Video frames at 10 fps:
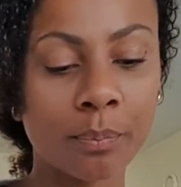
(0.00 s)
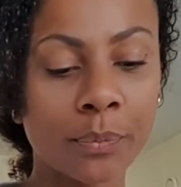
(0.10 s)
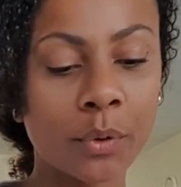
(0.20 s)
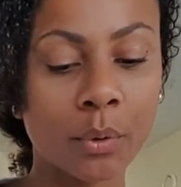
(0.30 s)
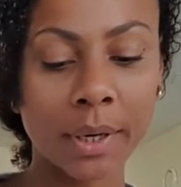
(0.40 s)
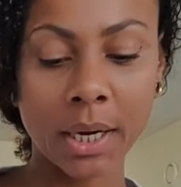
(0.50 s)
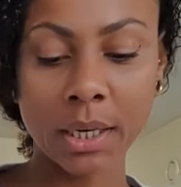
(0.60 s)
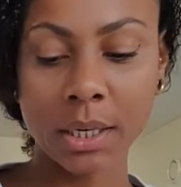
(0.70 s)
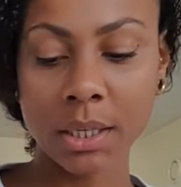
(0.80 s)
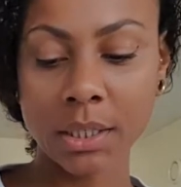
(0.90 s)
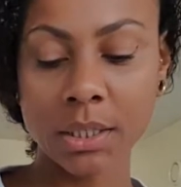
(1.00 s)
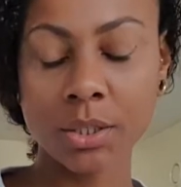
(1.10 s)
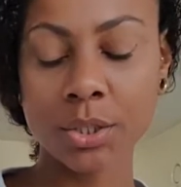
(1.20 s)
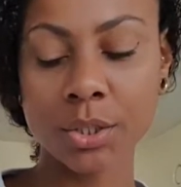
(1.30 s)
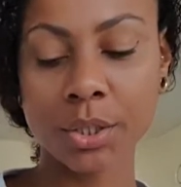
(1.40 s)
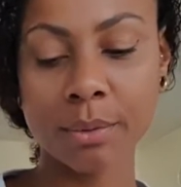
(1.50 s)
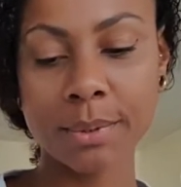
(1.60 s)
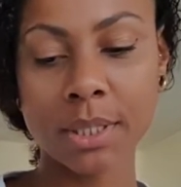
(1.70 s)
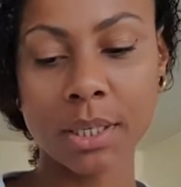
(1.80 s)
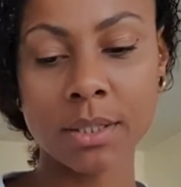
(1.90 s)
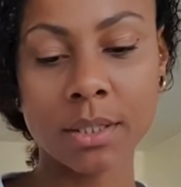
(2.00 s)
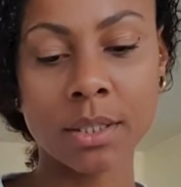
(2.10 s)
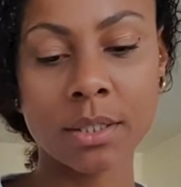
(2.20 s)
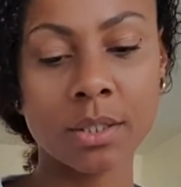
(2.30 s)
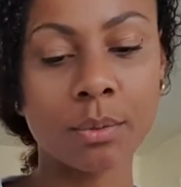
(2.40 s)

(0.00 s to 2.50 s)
created the circumstances,